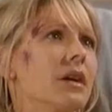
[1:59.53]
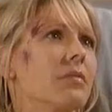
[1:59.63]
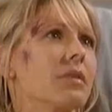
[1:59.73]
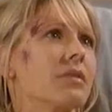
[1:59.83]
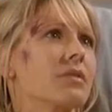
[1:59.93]

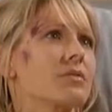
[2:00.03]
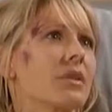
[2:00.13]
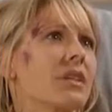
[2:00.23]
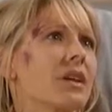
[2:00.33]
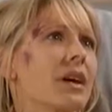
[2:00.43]
But if there's
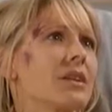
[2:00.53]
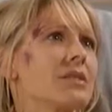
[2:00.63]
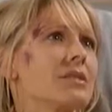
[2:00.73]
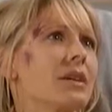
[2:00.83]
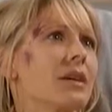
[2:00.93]
one thing I
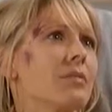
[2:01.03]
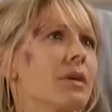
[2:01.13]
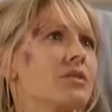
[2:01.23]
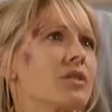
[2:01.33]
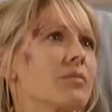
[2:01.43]
can say
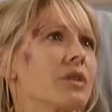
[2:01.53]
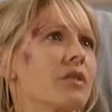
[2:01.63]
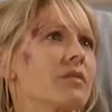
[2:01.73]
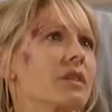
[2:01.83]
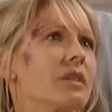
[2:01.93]
about jumping
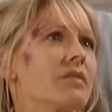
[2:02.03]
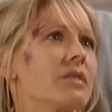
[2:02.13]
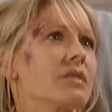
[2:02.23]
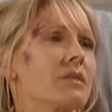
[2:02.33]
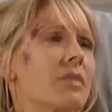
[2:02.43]
off a cliff
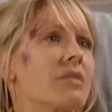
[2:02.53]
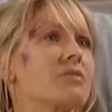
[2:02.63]
and somehow